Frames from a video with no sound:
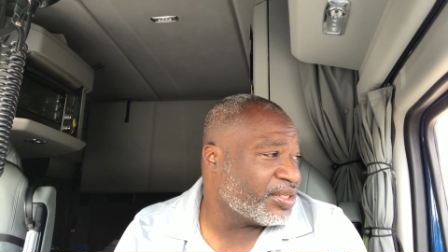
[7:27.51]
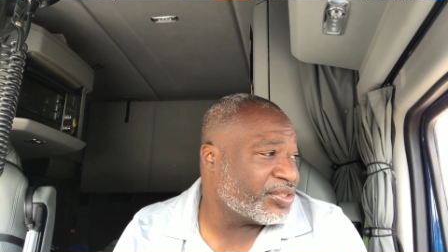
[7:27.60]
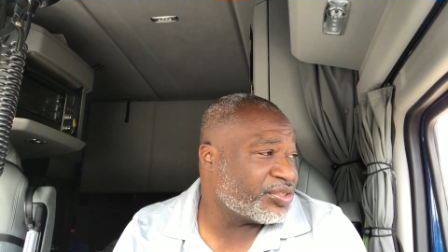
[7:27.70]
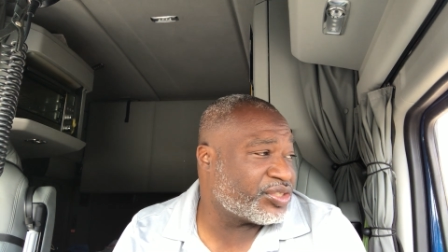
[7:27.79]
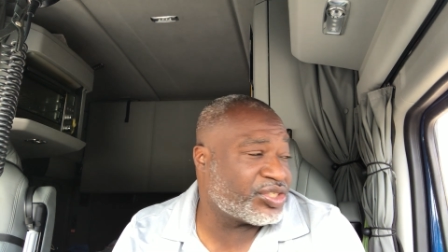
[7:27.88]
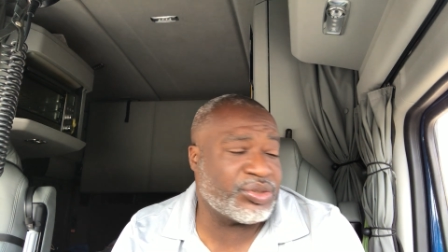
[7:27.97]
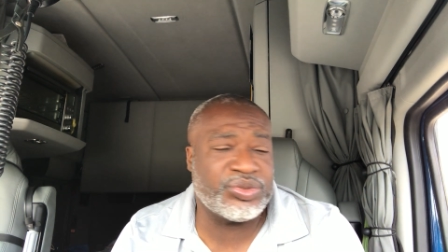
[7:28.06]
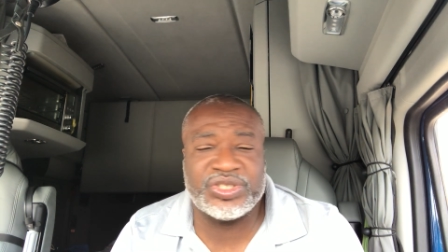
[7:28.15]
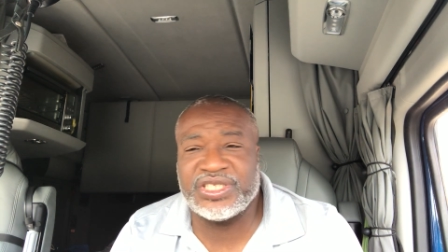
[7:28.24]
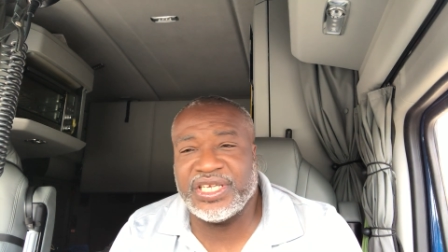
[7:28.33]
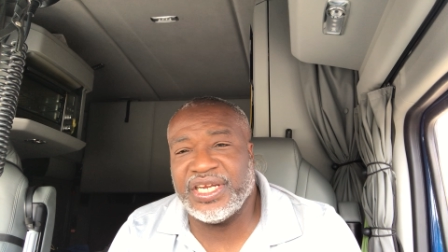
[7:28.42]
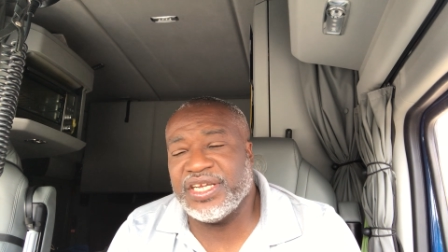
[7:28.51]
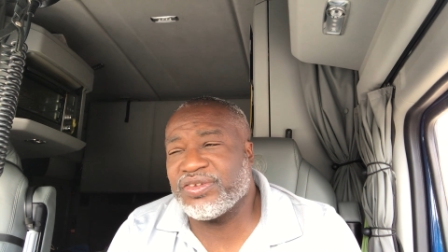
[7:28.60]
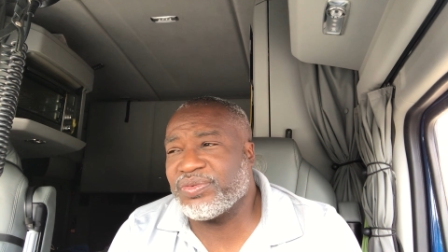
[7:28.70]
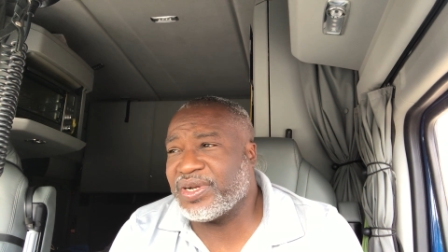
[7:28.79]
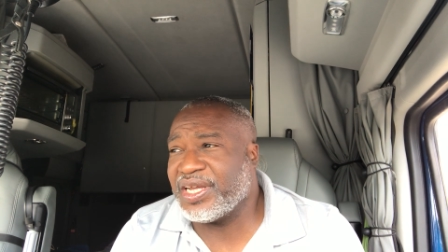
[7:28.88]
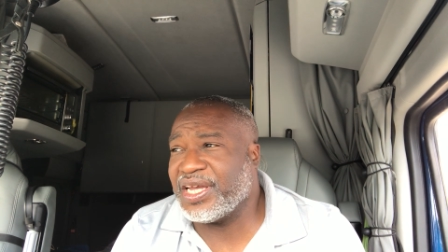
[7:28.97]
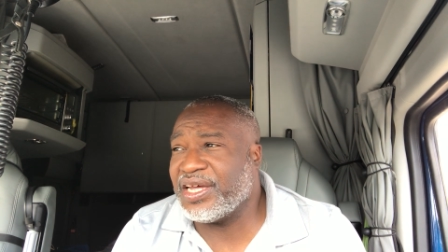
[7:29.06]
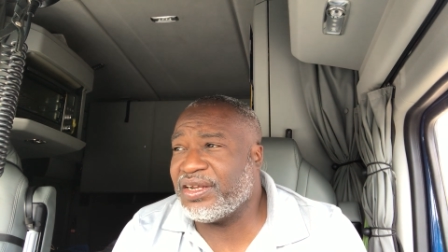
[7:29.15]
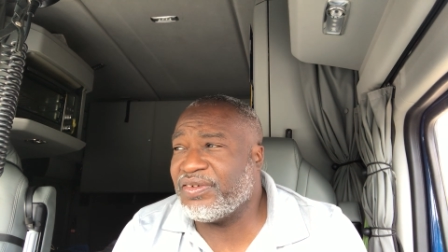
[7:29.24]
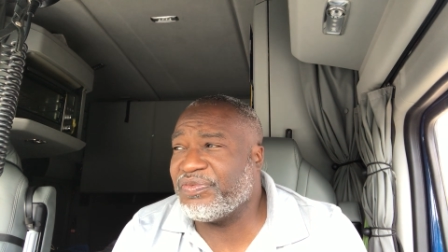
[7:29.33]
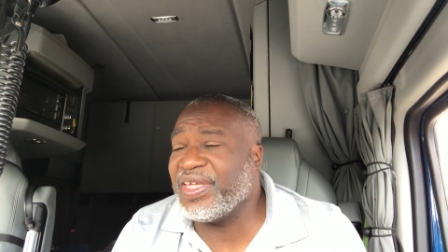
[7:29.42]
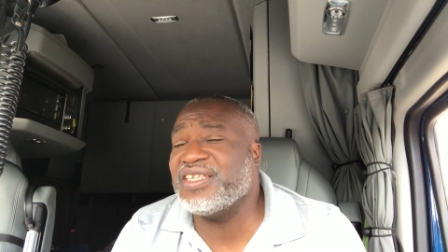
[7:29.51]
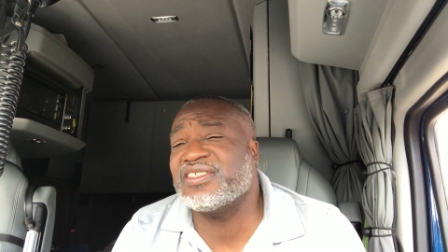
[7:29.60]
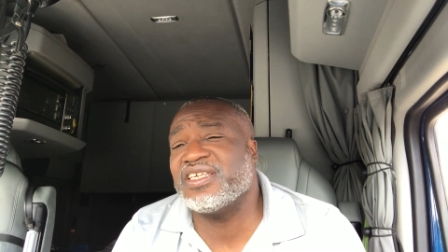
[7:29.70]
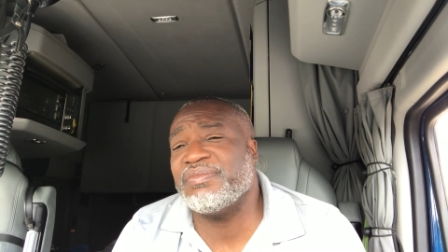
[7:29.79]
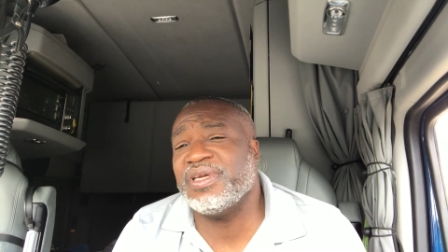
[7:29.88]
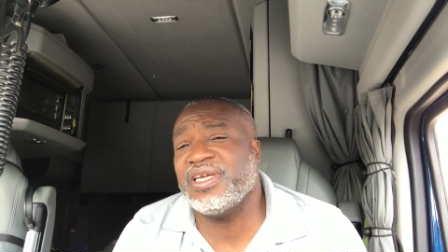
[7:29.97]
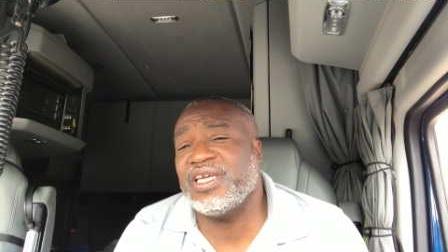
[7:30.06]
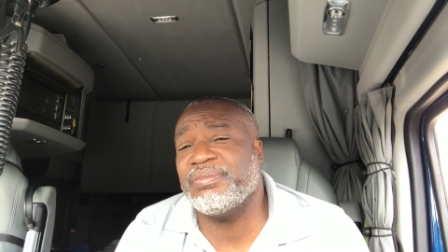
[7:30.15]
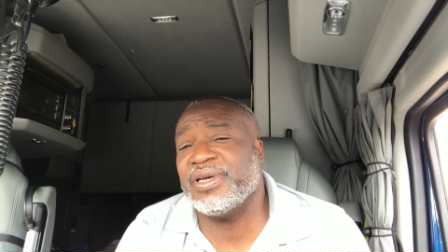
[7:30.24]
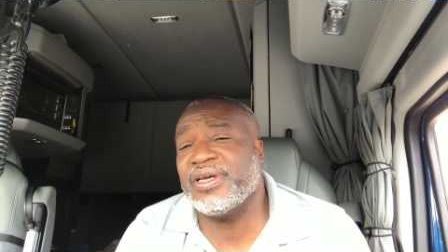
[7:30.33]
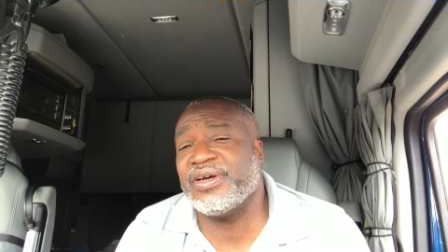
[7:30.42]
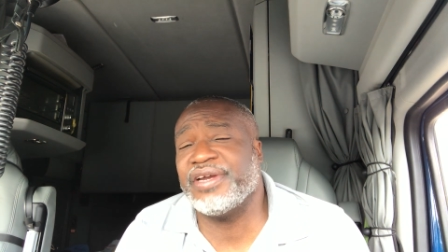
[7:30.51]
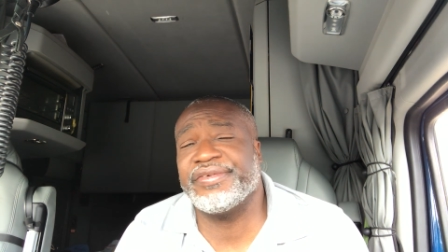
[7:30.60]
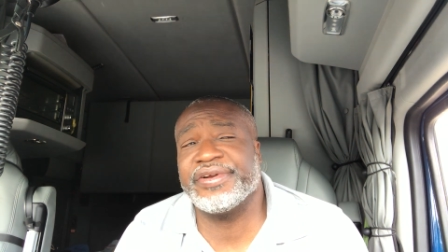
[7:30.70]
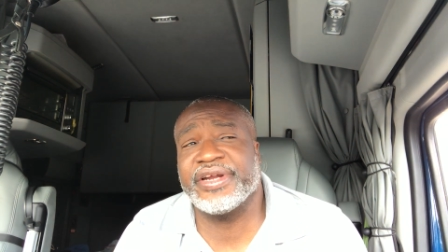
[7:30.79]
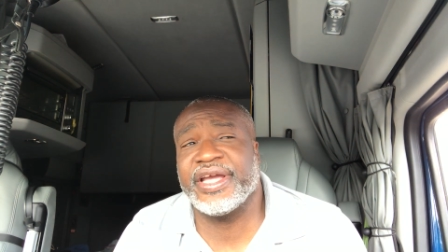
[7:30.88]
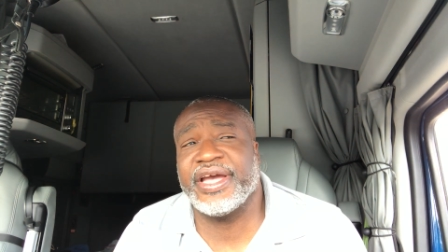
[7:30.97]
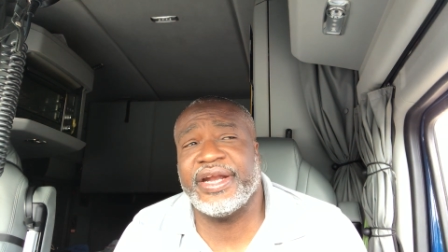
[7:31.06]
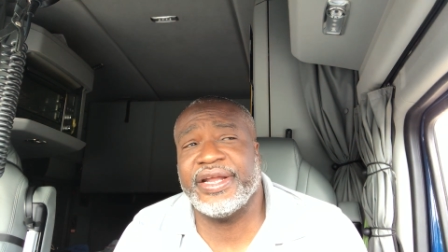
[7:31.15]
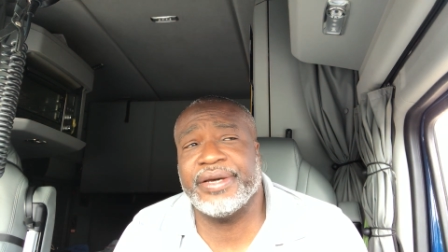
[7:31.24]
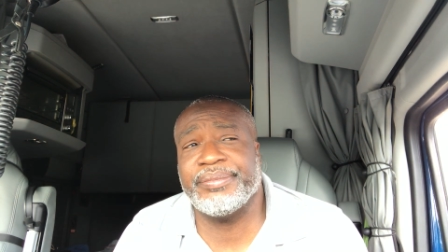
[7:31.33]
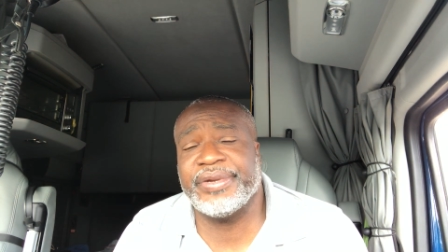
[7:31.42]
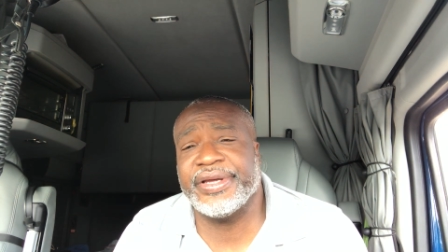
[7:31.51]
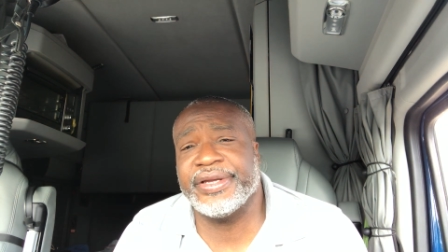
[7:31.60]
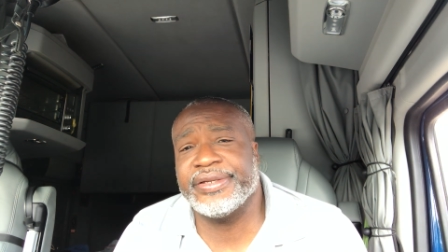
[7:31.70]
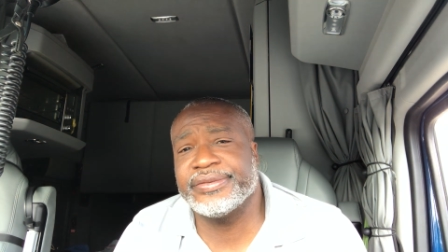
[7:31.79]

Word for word: Sioux City is where they out of. They send me email every other goddamn day.